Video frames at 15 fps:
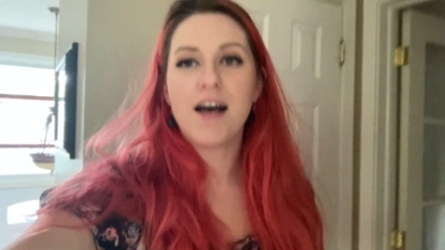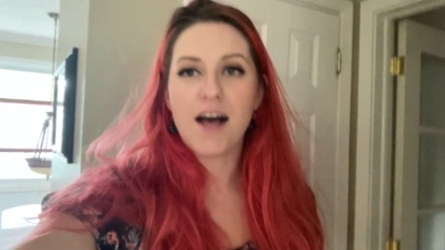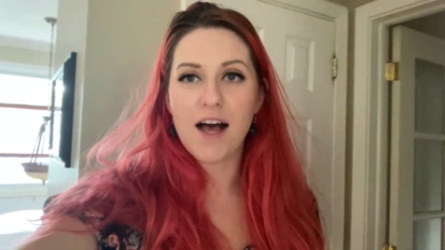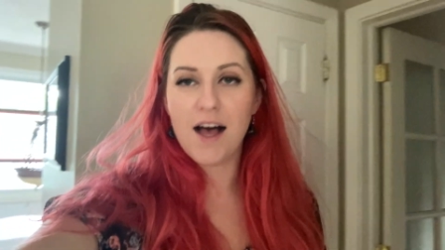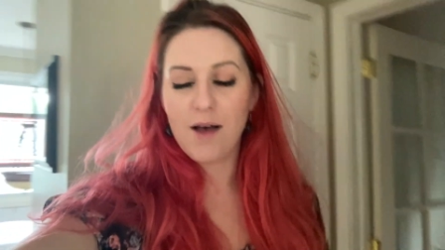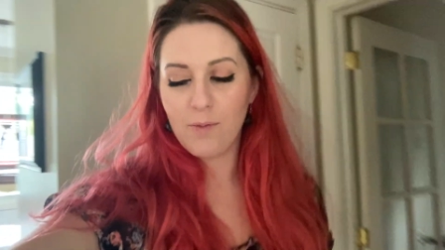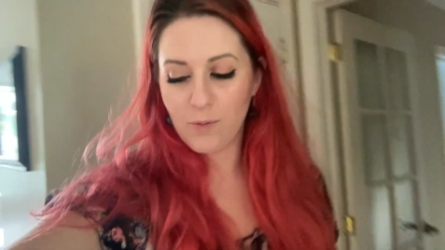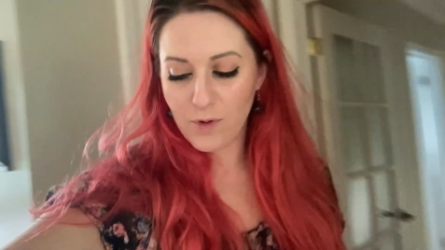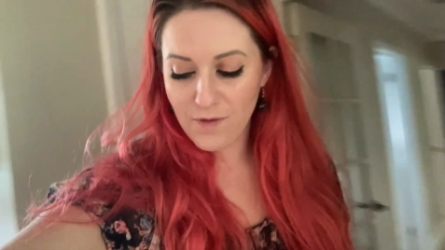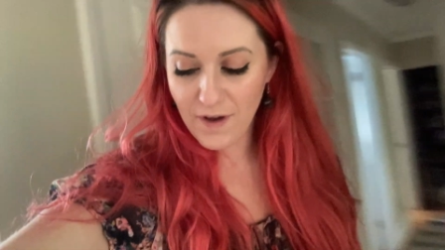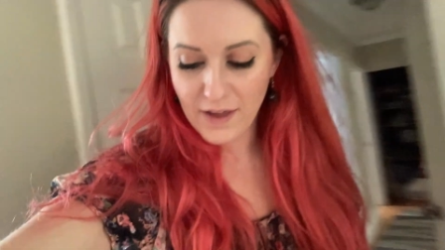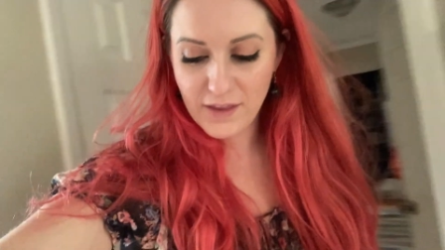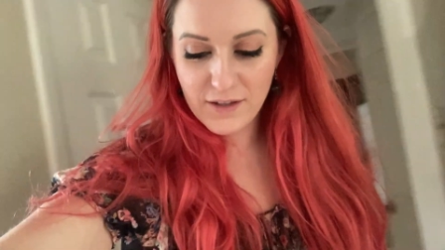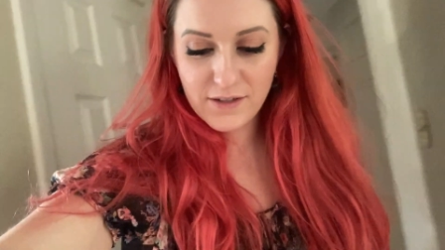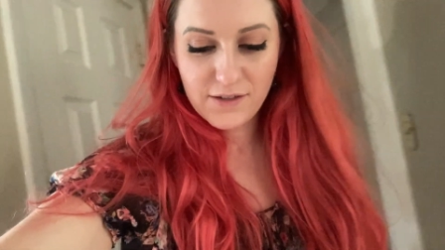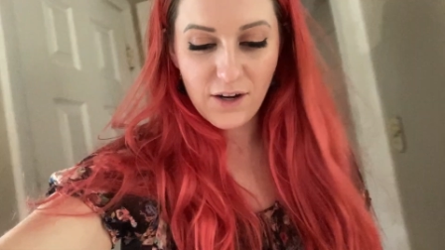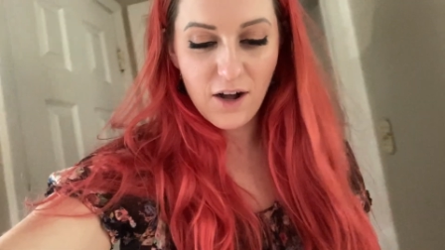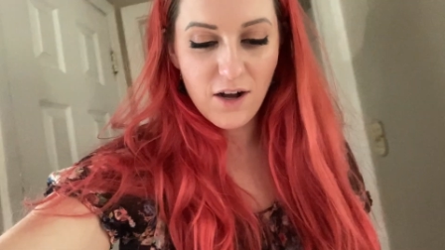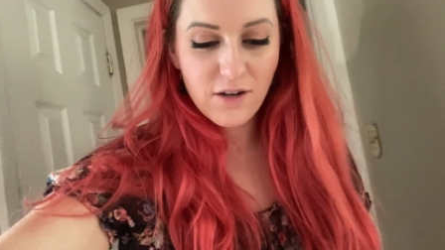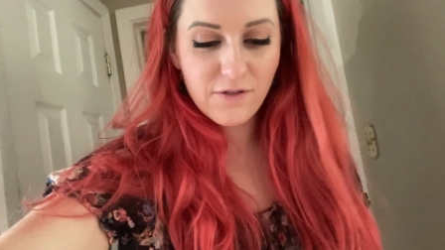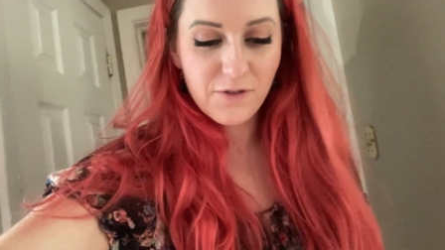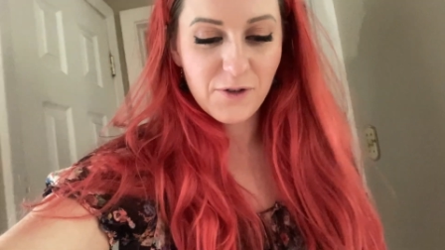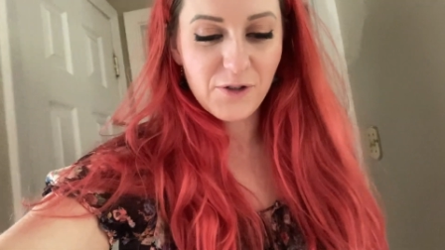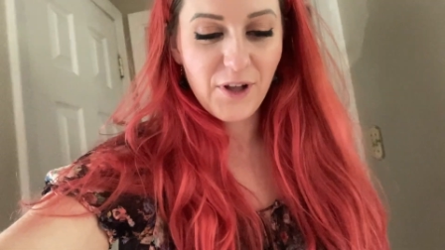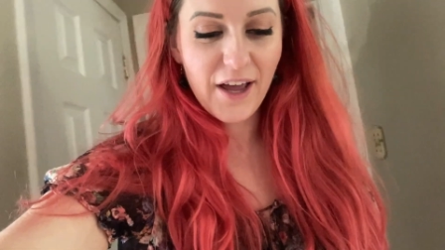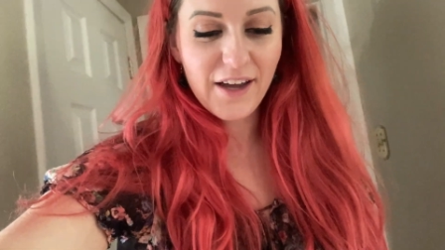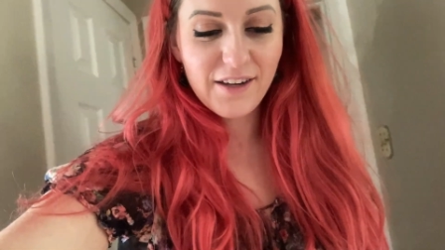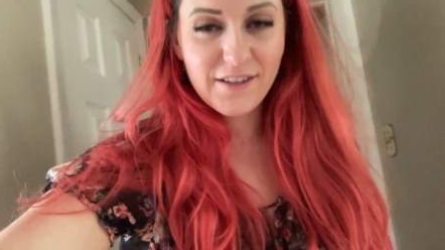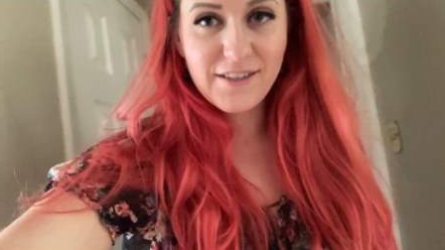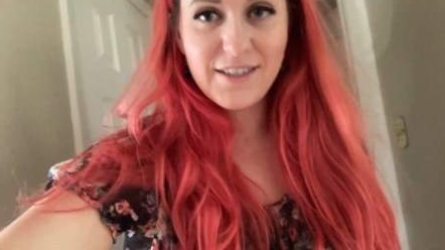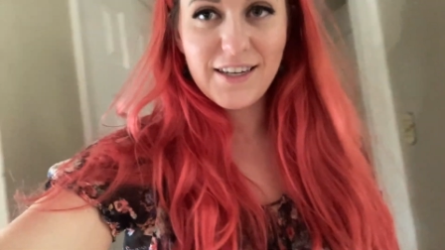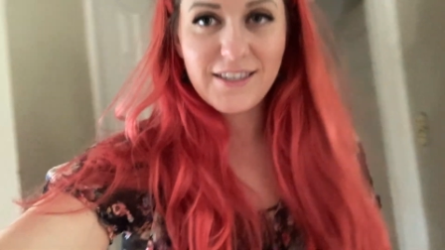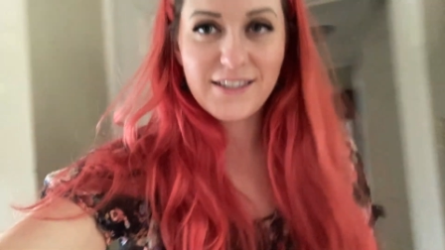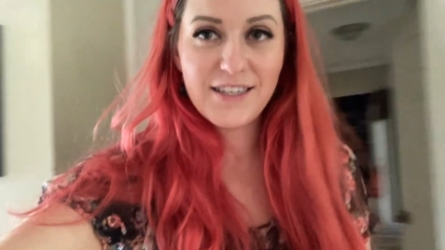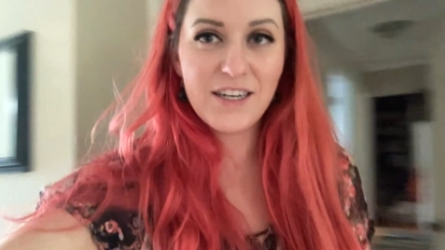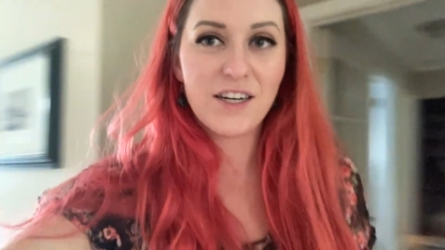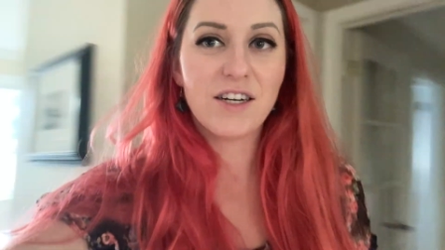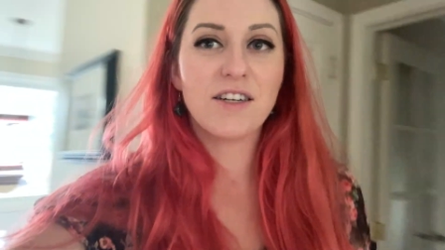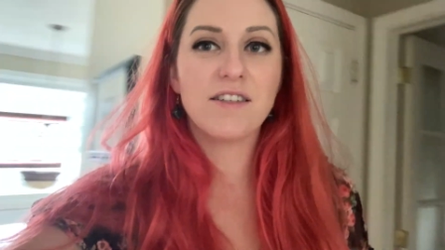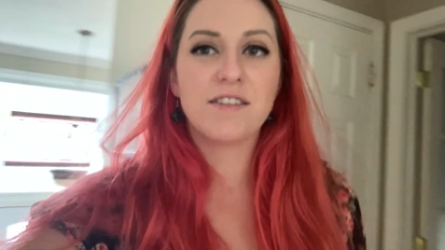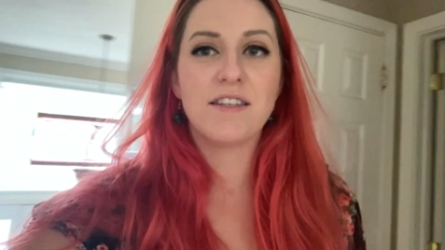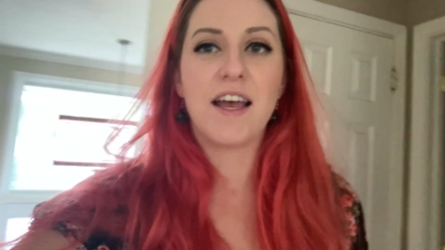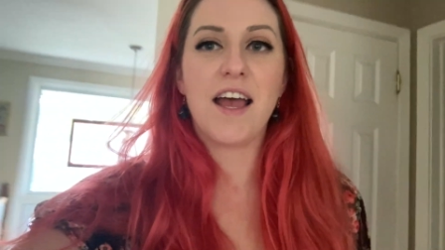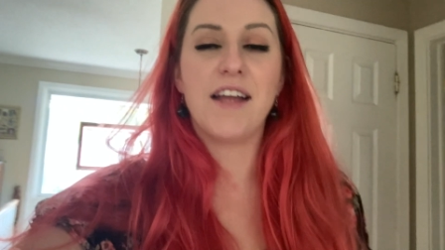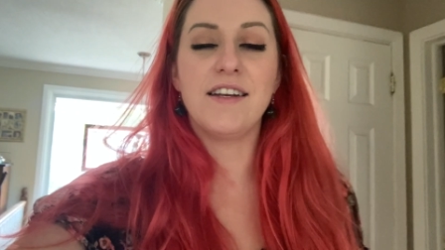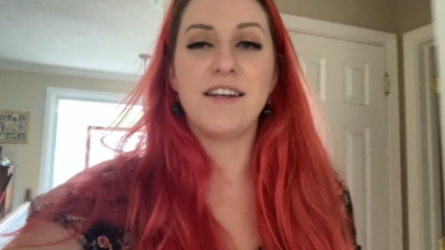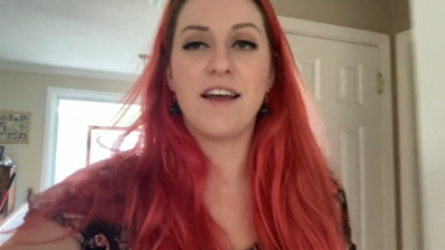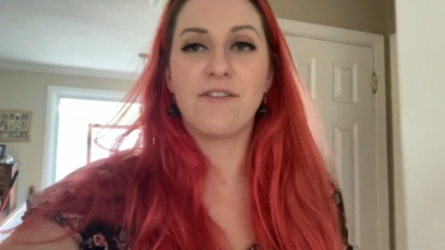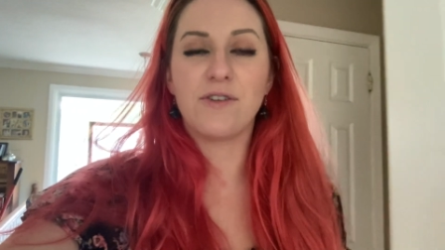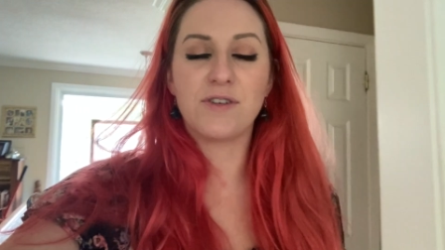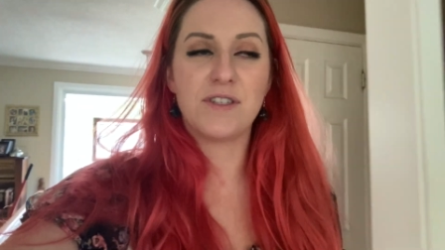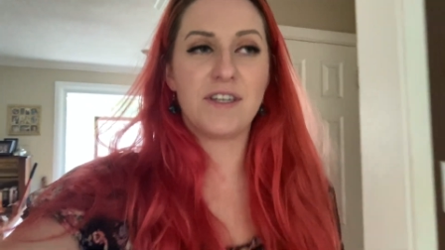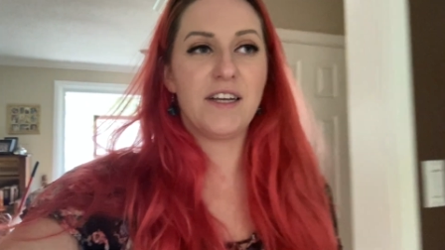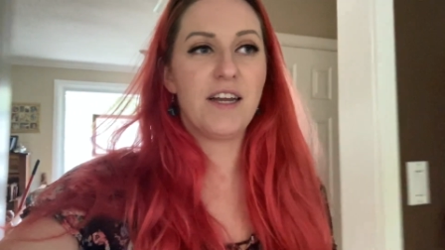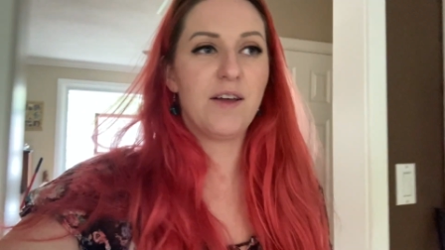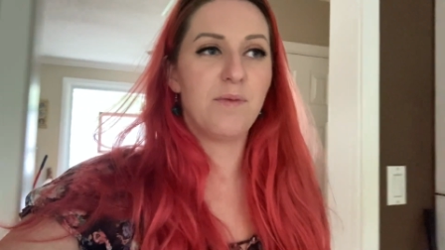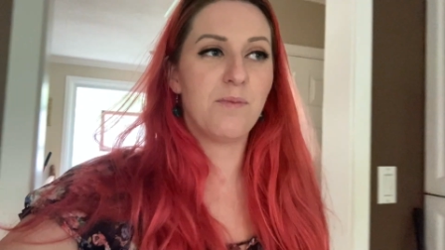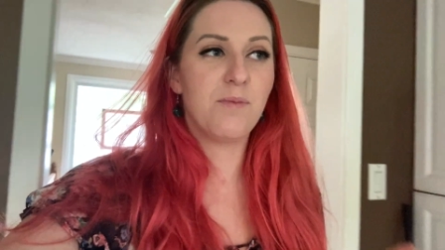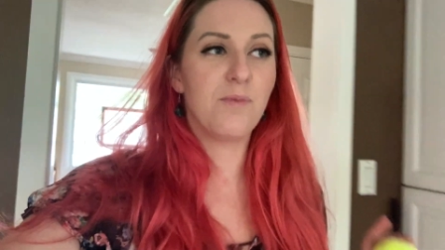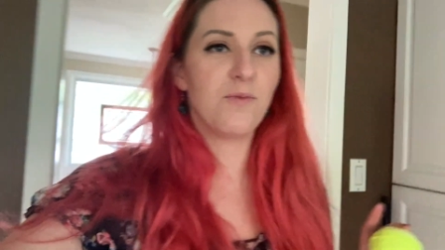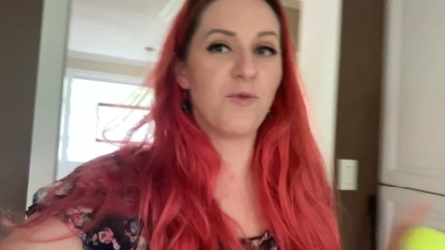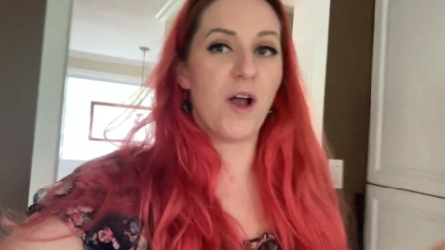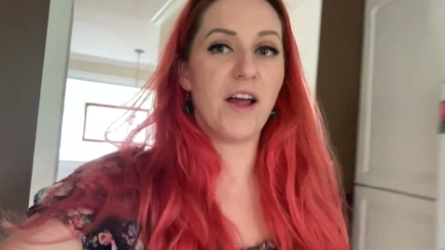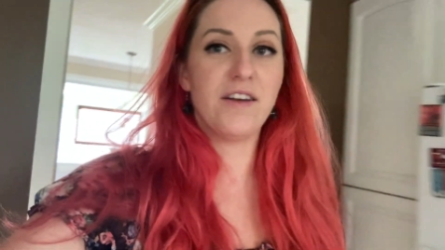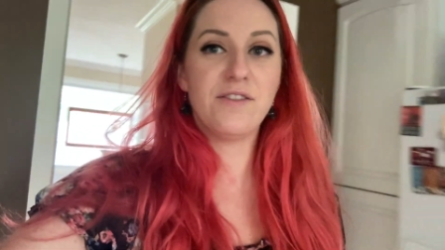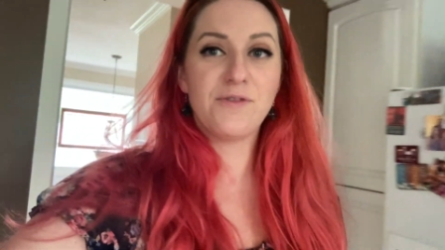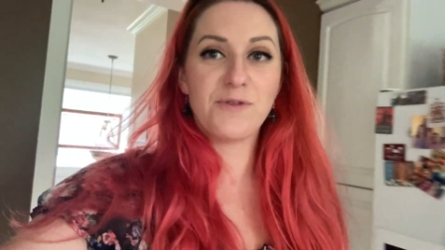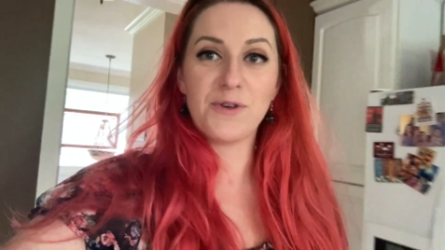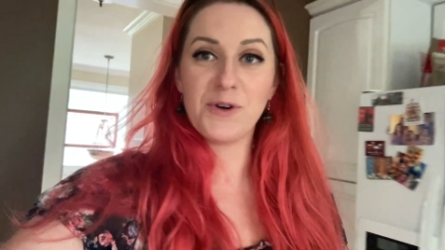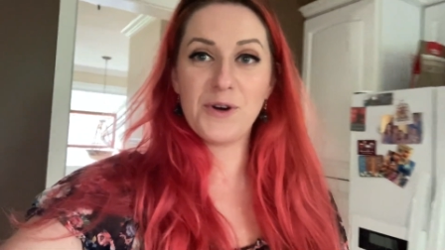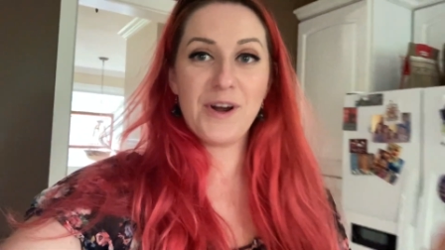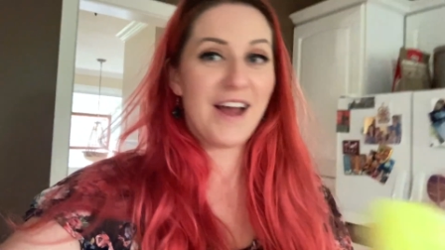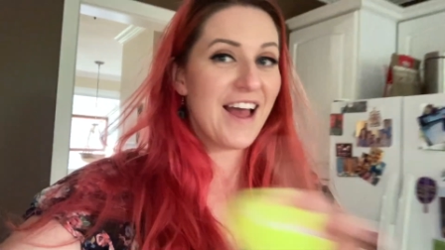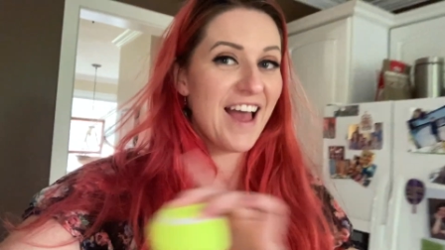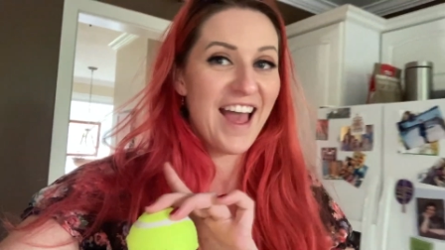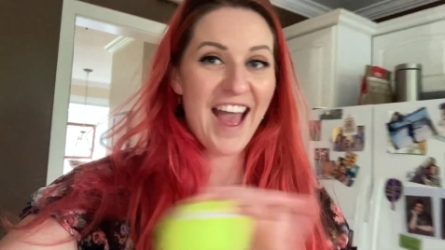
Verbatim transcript: um, we've had this dog for like six years and never seen him run for